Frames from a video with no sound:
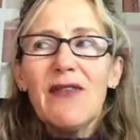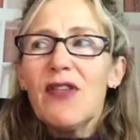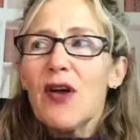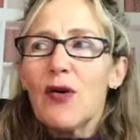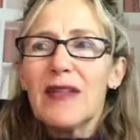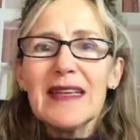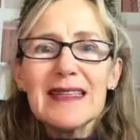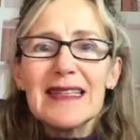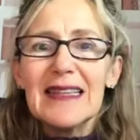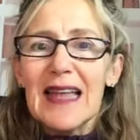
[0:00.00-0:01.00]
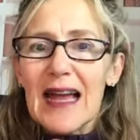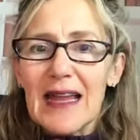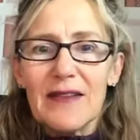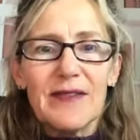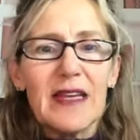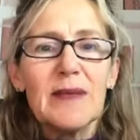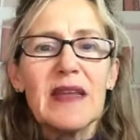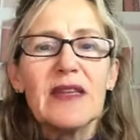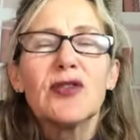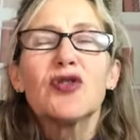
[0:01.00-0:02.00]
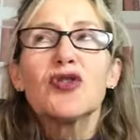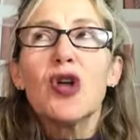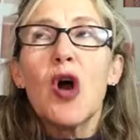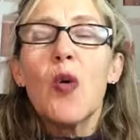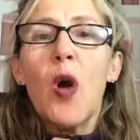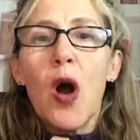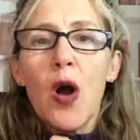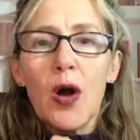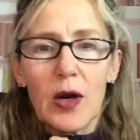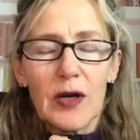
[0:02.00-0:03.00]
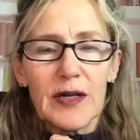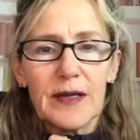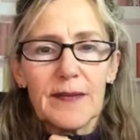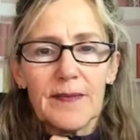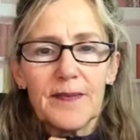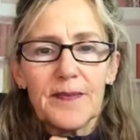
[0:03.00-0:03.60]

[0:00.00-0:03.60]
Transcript: Even though this life can be so hard,